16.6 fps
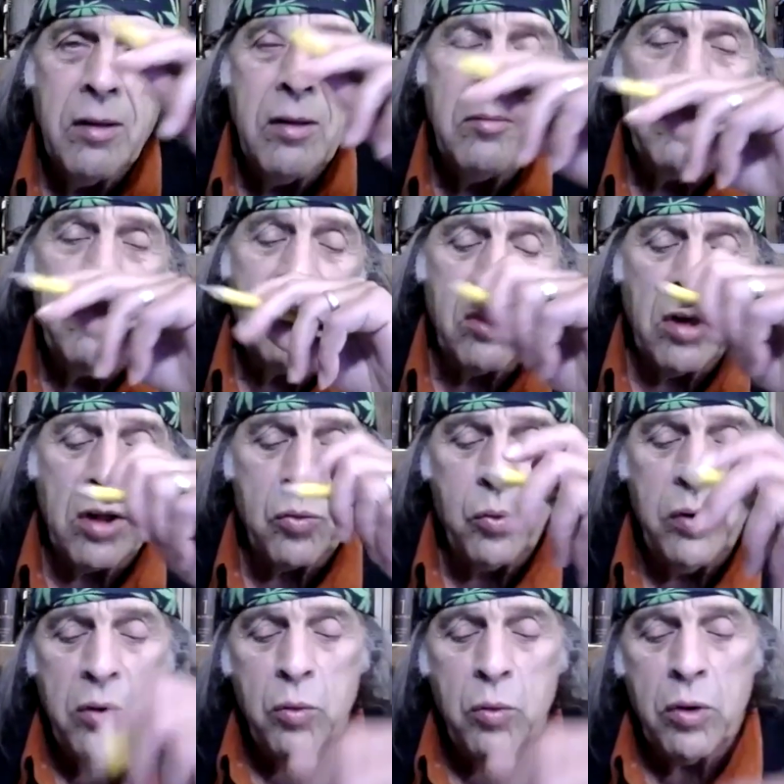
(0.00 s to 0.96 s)
because
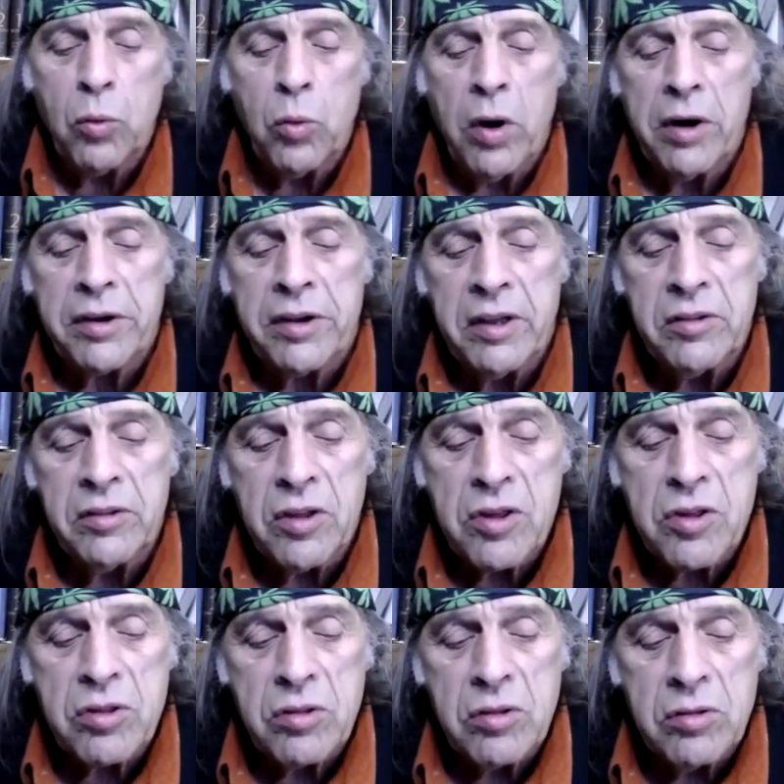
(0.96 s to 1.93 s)
we were working
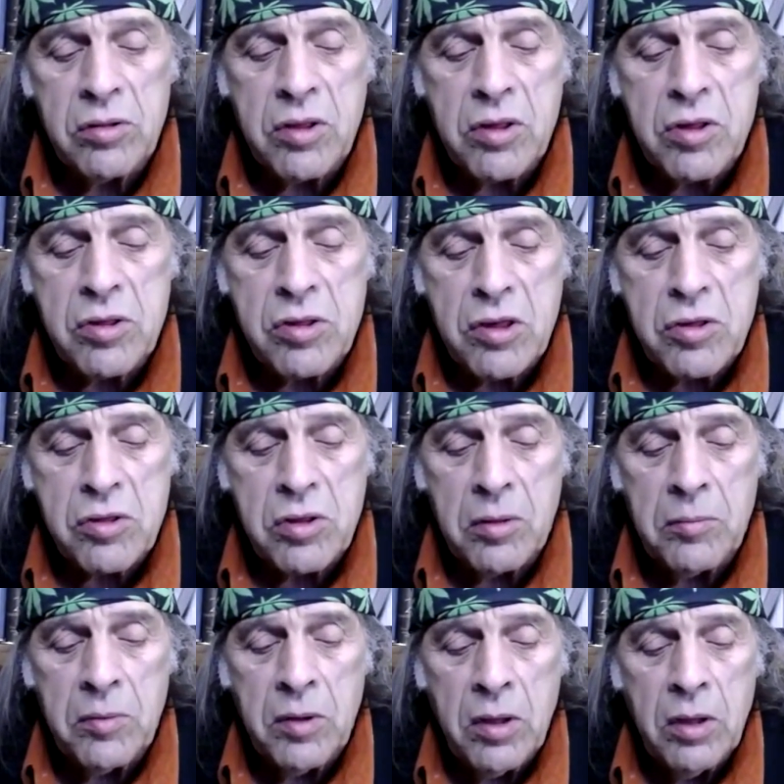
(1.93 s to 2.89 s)
this this
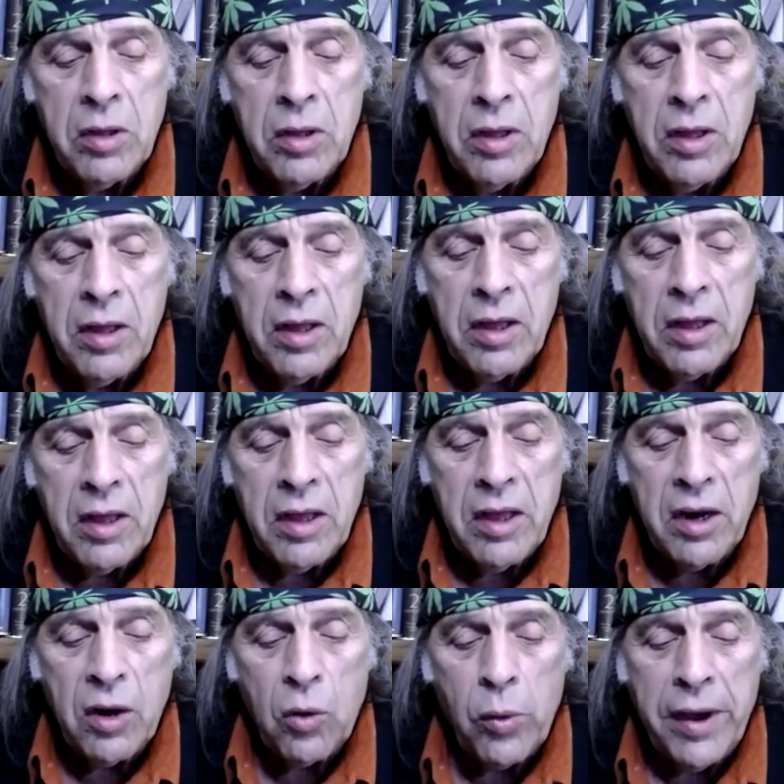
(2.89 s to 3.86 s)
system
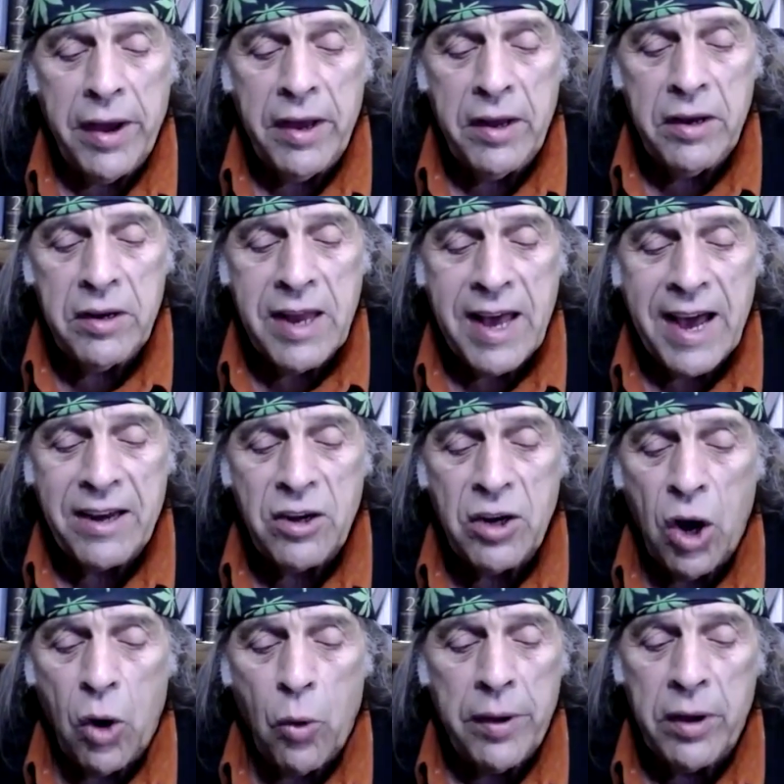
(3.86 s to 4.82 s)
in a way not
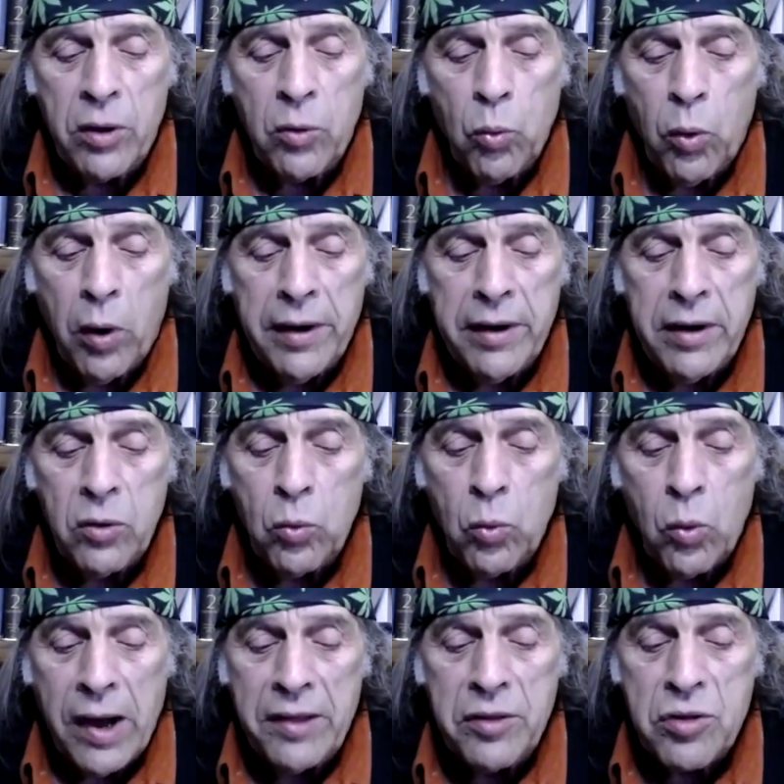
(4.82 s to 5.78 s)
knowing why
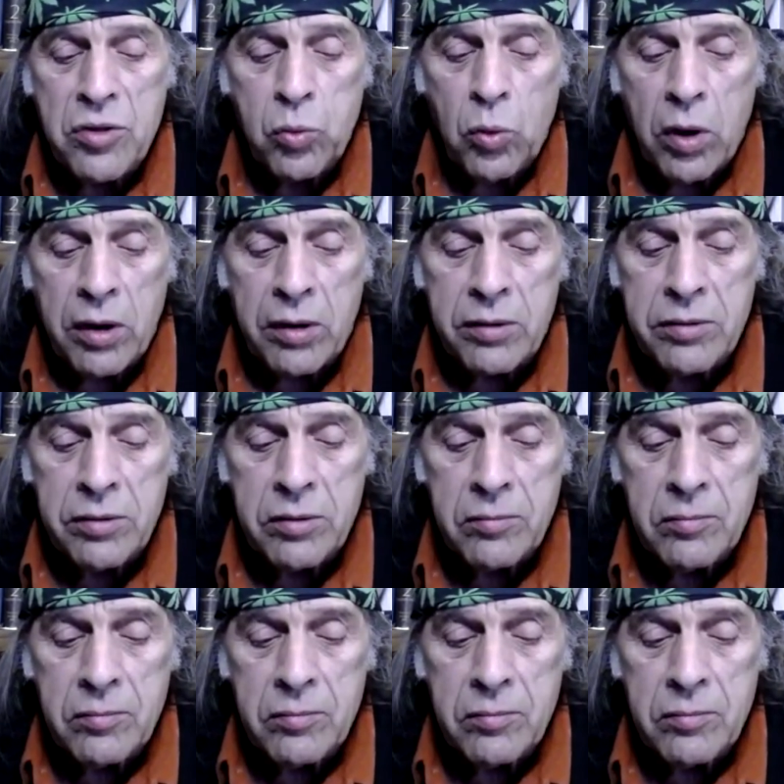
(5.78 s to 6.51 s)
why this worked